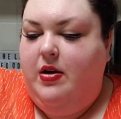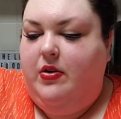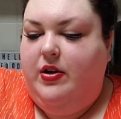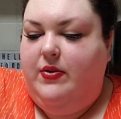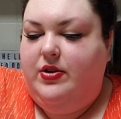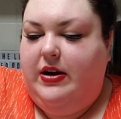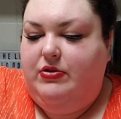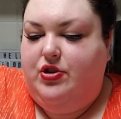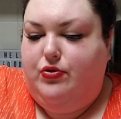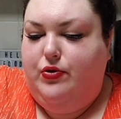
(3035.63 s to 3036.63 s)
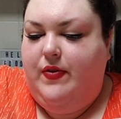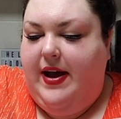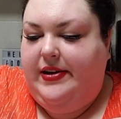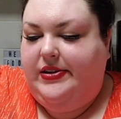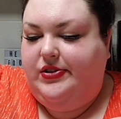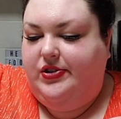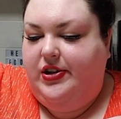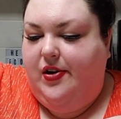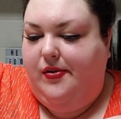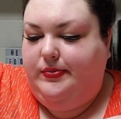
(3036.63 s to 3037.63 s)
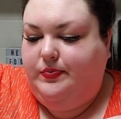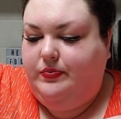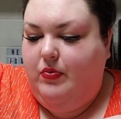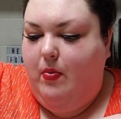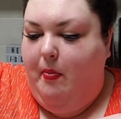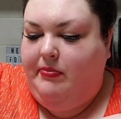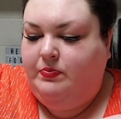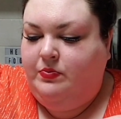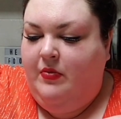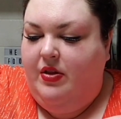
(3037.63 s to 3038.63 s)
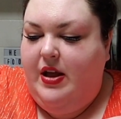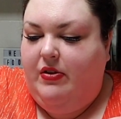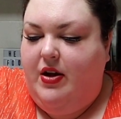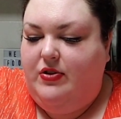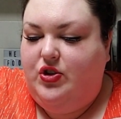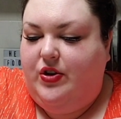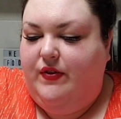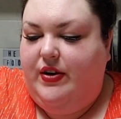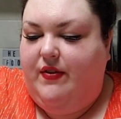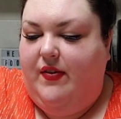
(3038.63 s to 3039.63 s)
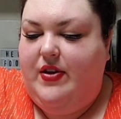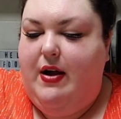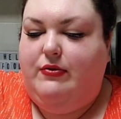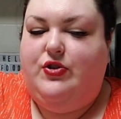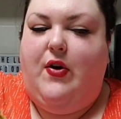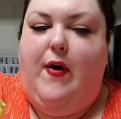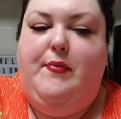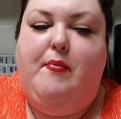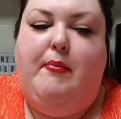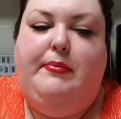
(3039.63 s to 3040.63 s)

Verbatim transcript: Well, I wonder how true that is, you know. They look conservative on the outside.